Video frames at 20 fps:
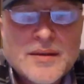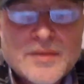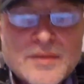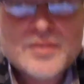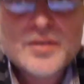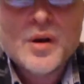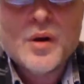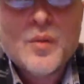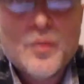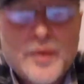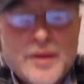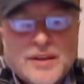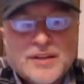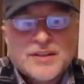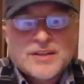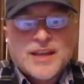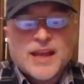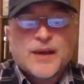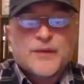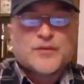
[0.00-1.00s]
So we
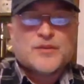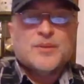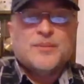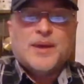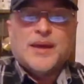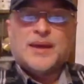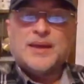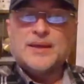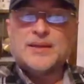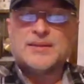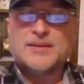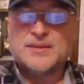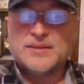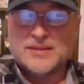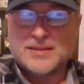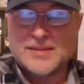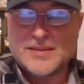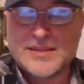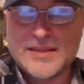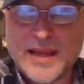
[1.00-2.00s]
just have to make it
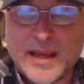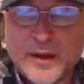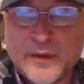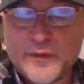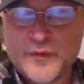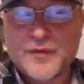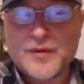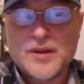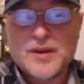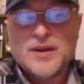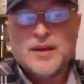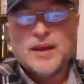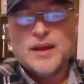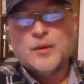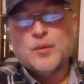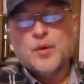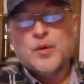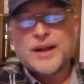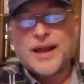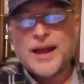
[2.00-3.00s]
safe.
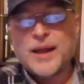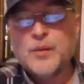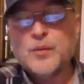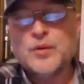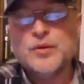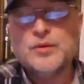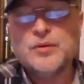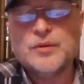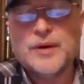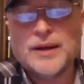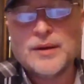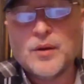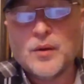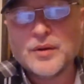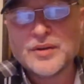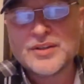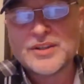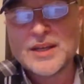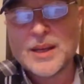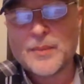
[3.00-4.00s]
And what I would do, I'd go
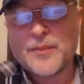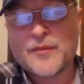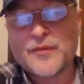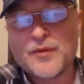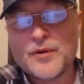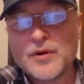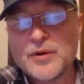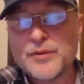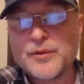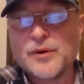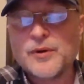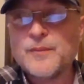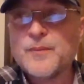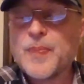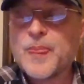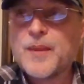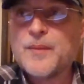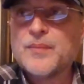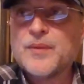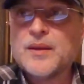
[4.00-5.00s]
a step further
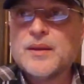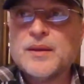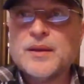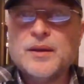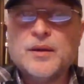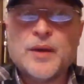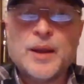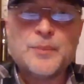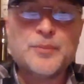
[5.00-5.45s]
you know, I